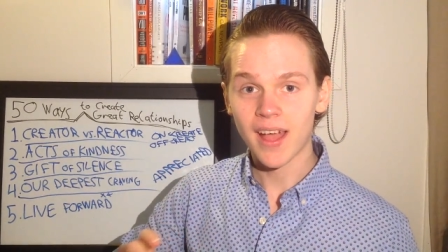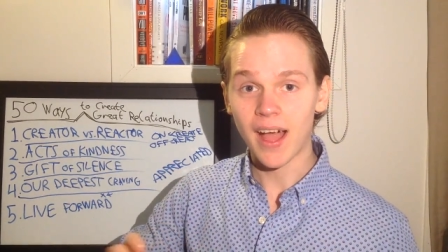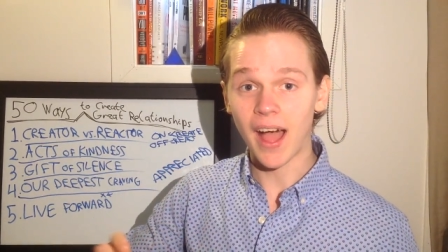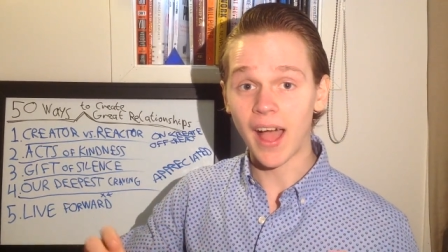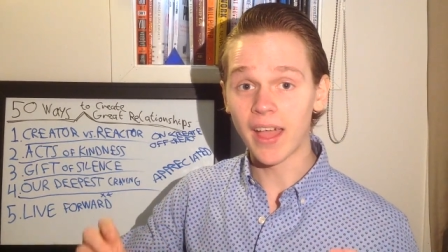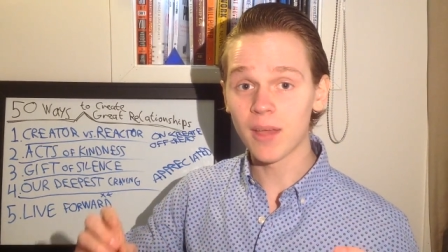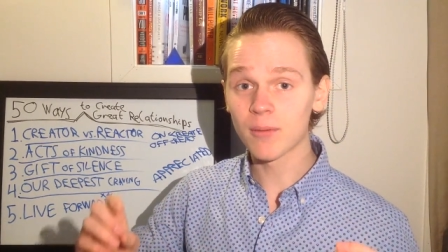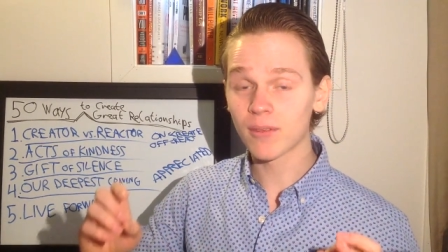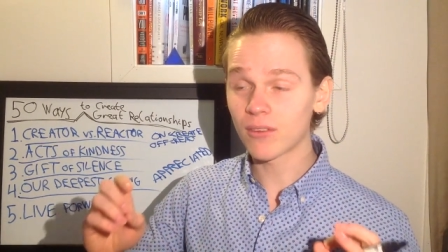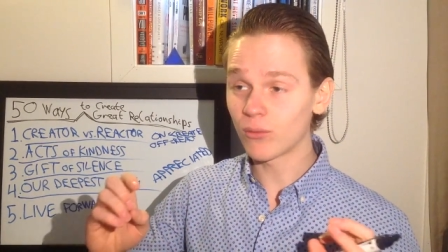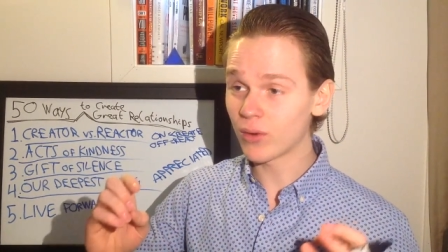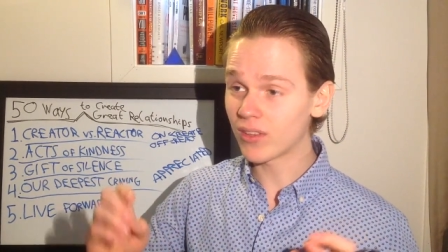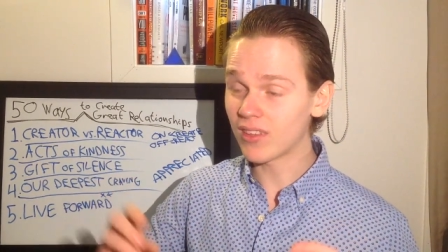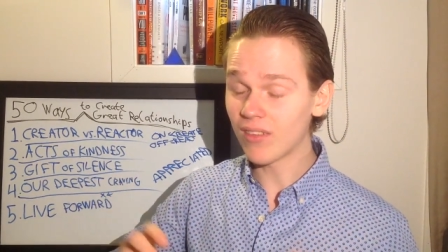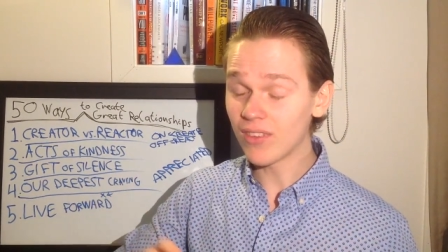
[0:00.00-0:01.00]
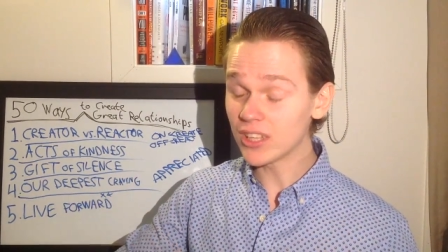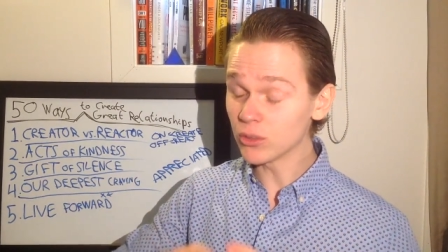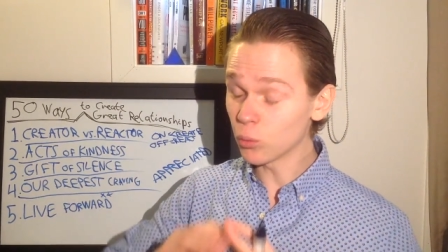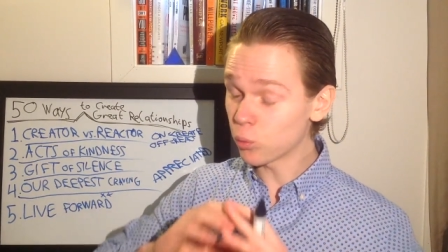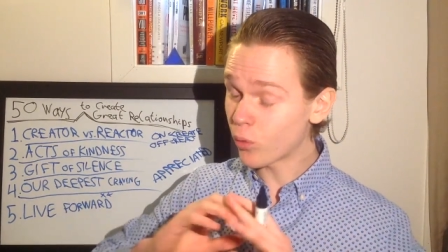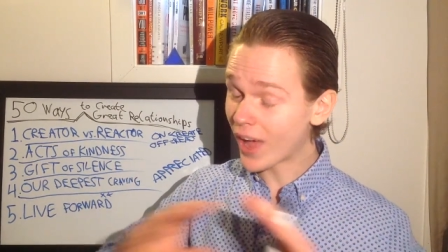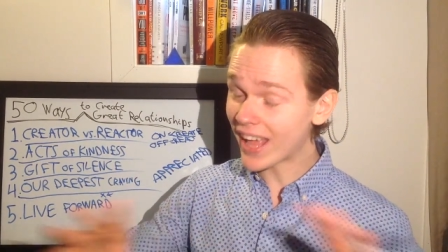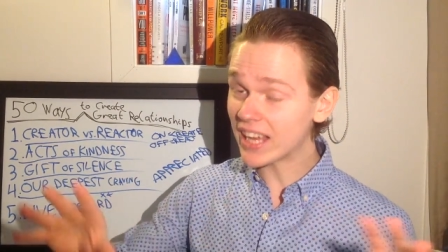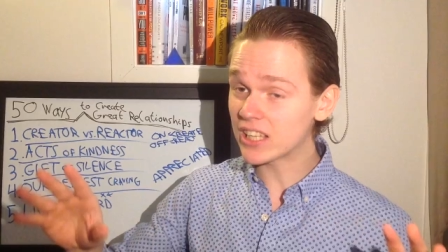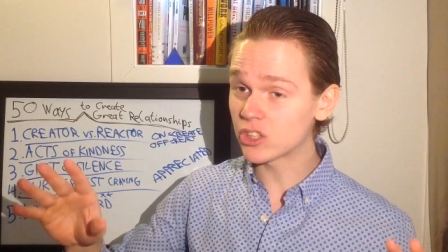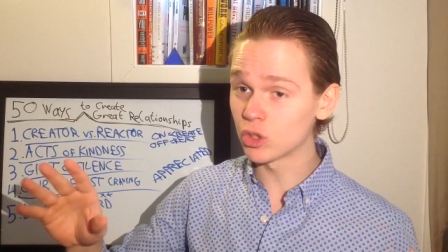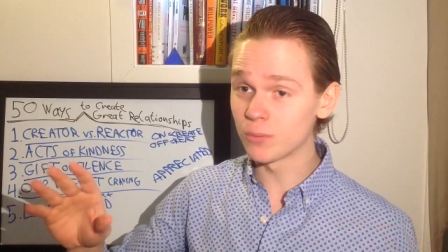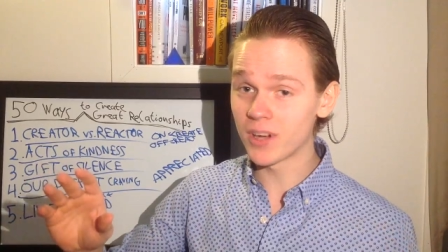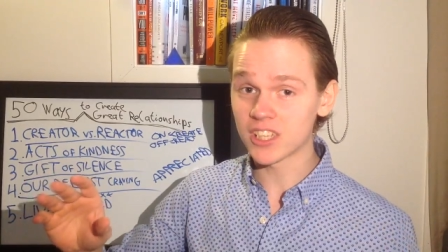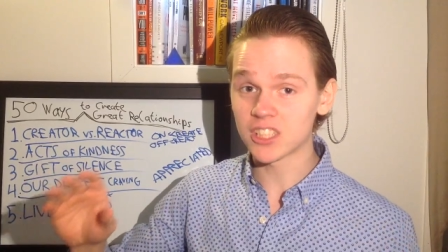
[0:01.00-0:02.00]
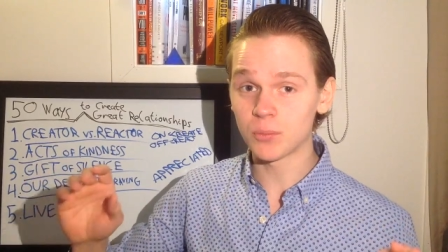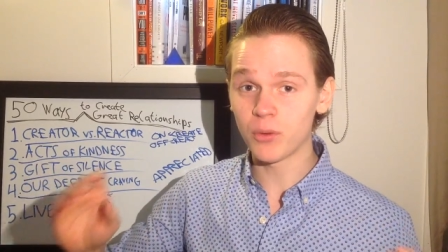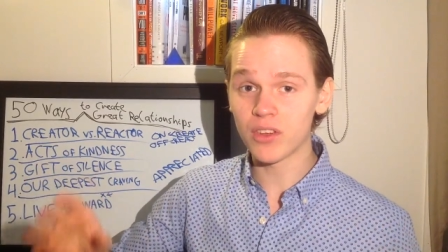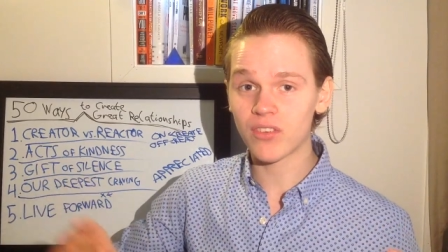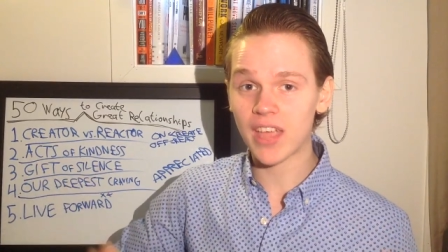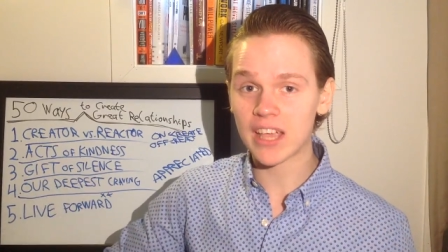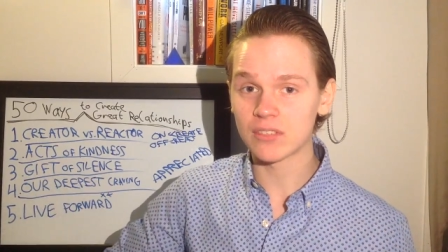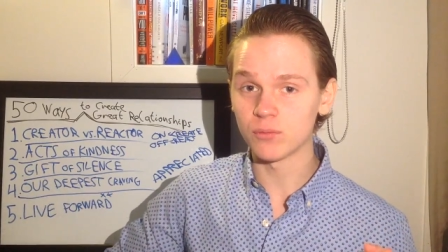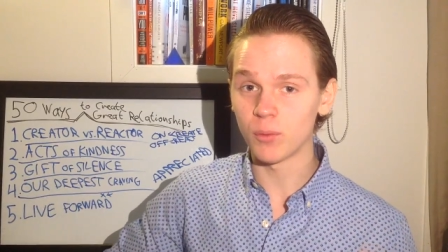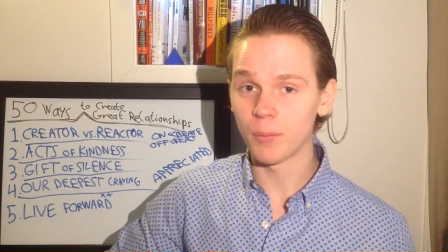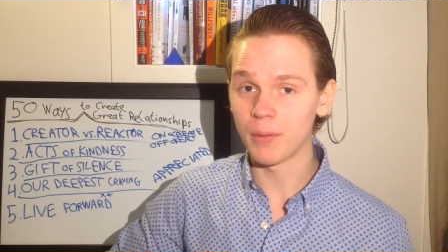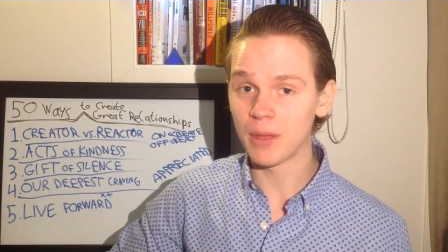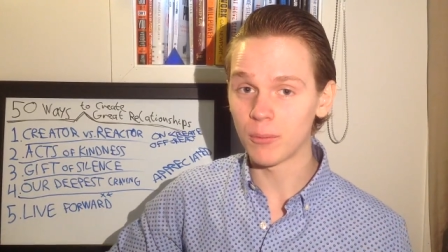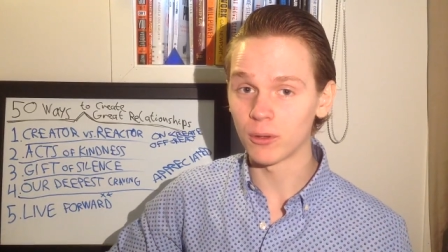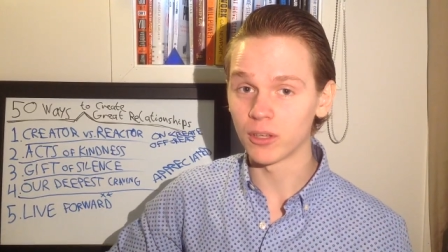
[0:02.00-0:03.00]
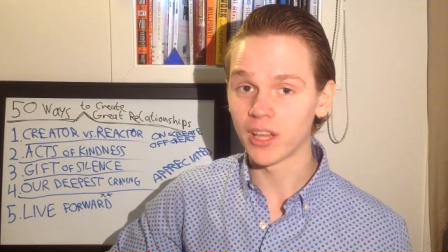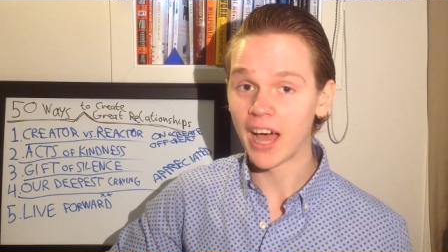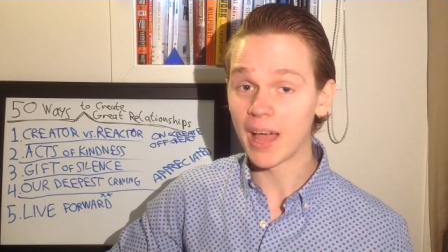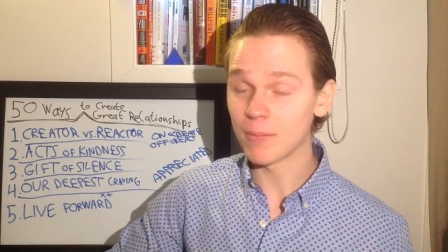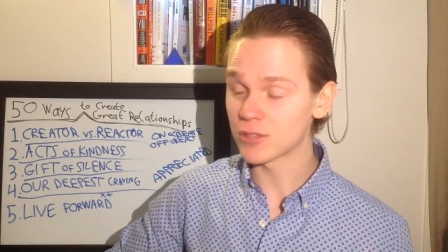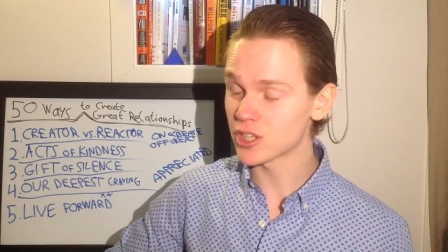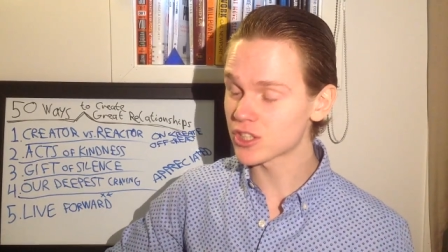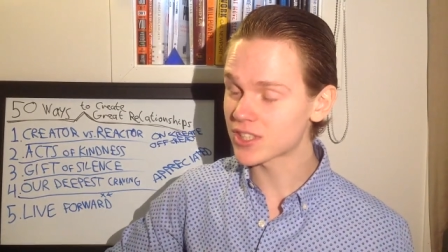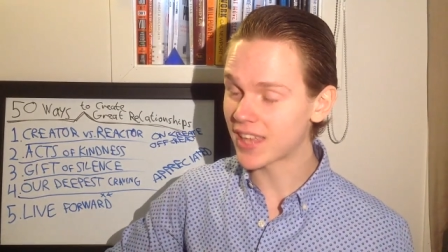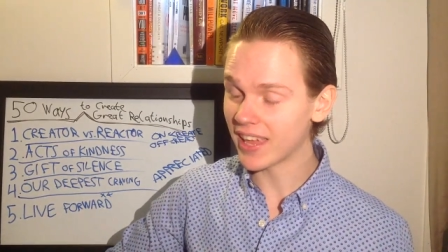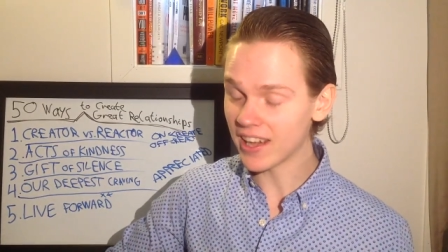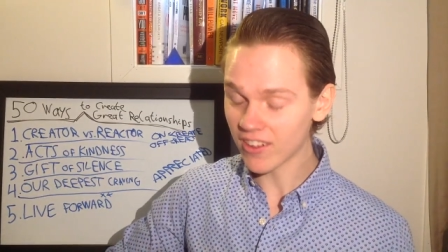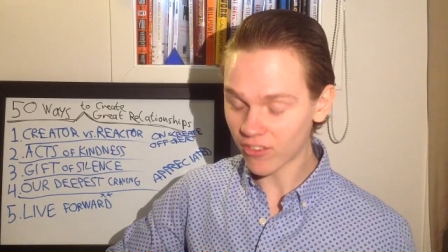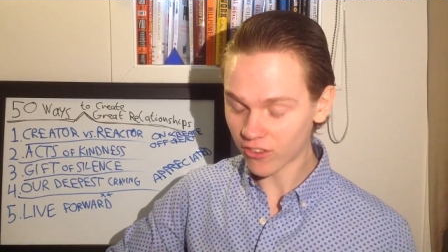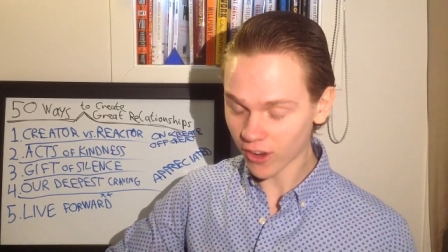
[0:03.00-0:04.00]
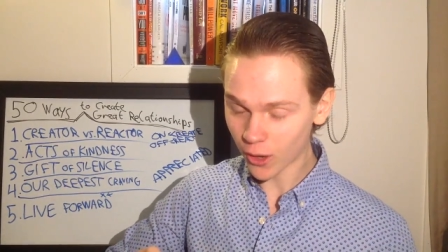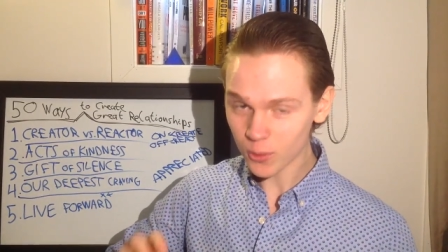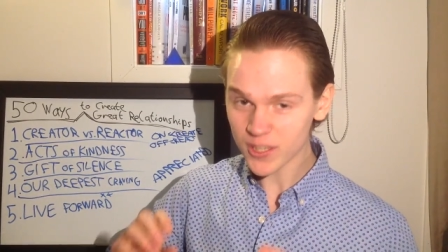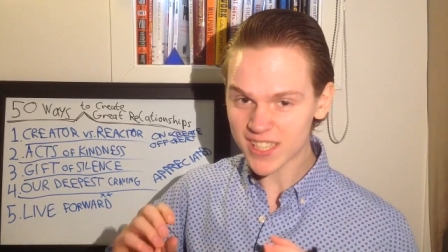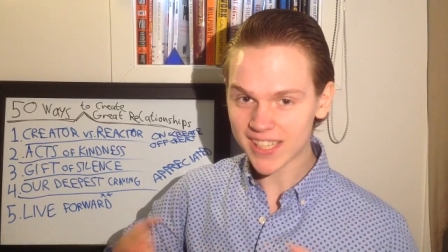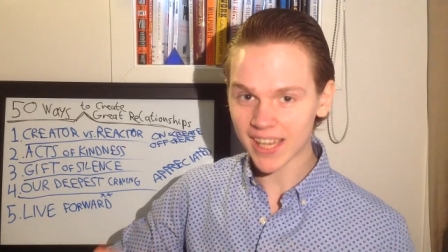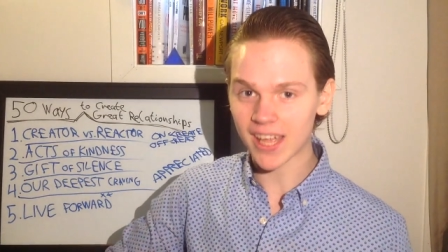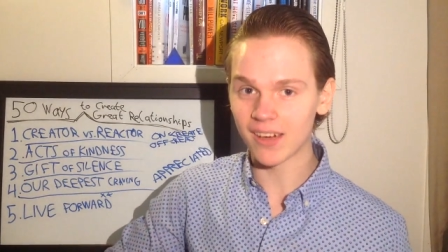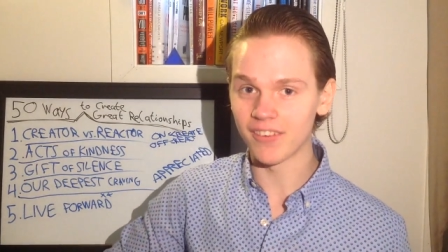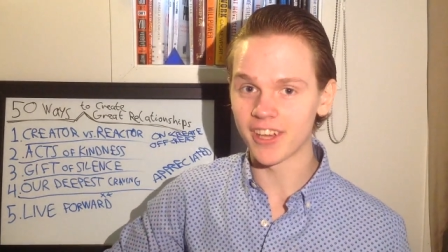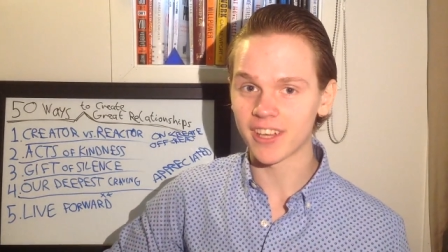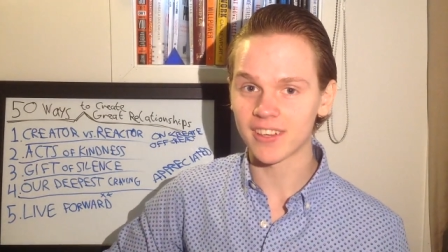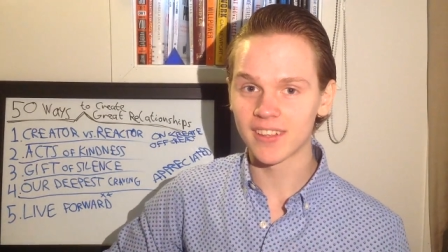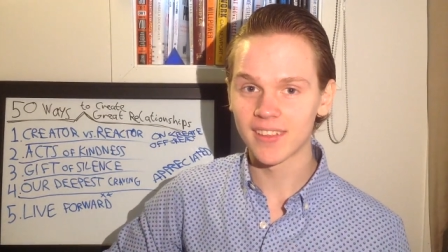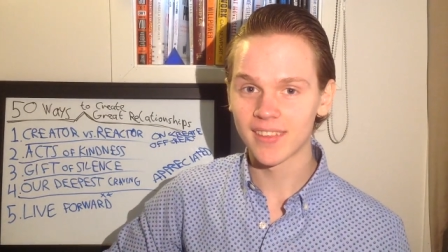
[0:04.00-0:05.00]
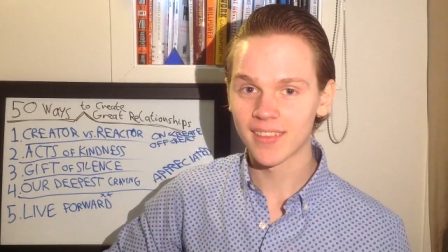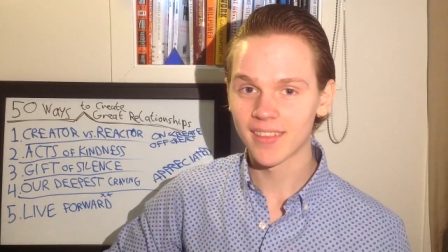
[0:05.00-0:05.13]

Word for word: I am receiving way too much appreciation from people. I'm just getting so sick of it."